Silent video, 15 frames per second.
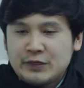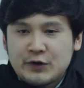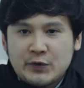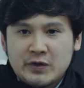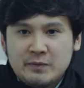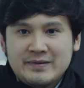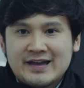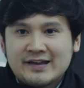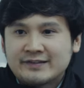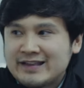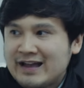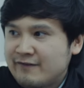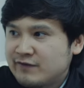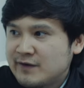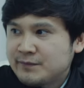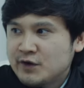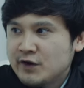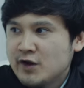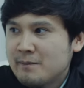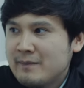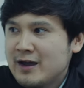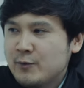there will be a staff from
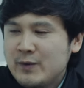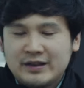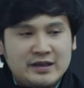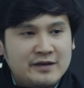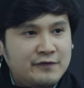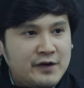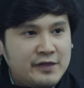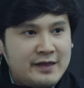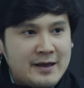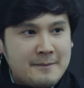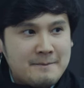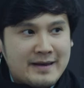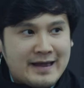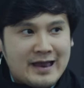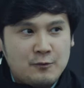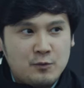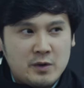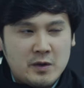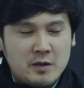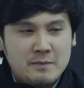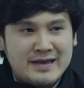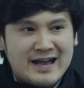Toi Ohomai waiting for them, okay. and
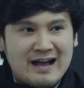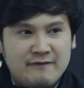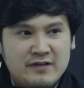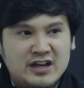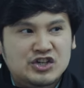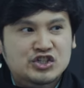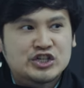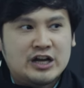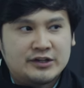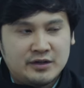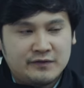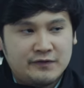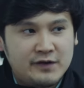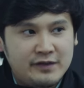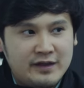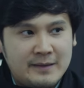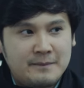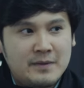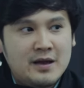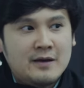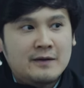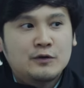we will be having a shuttle for
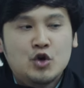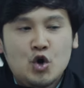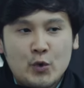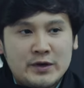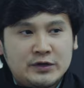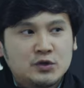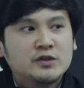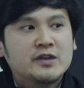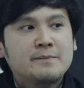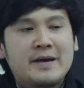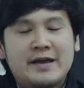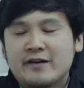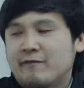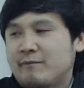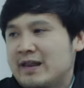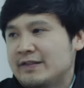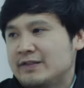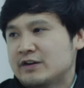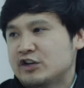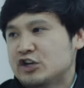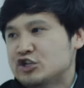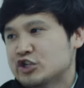them okay. going to the Bay of
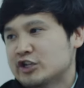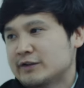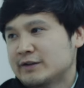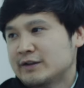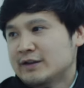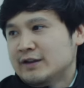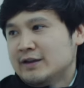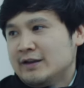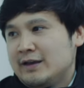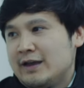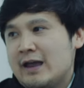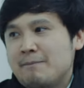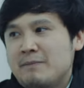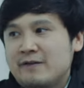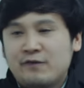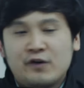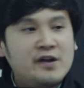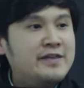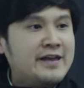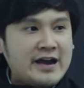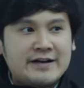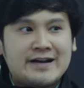Plenty region. All right. And
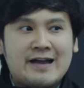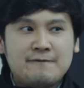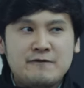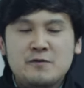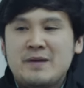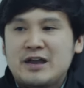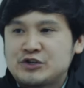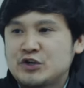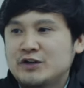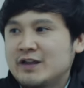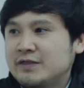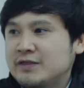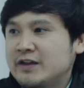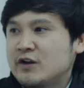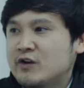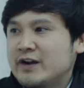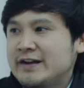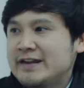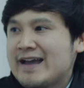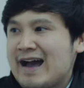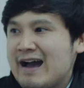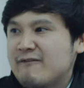before they arrive, we make sure that they
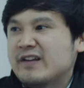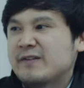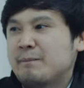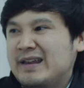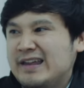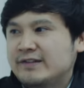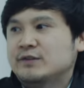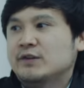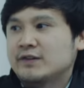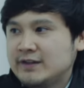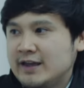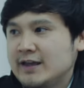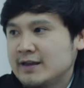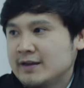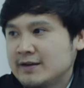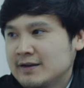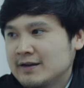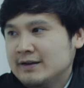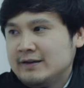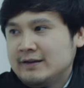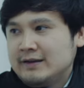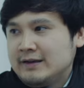already have a place to stay. Oh,
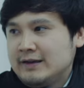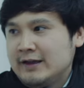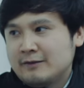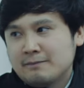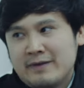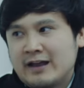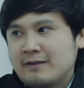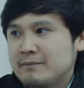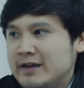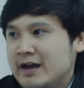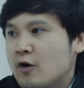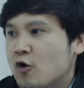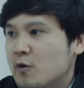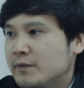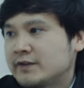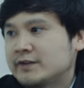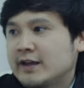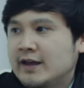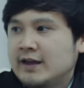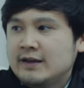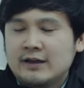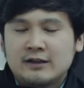lovely. It might be a
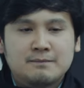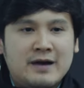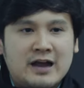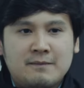homestay, it yeah.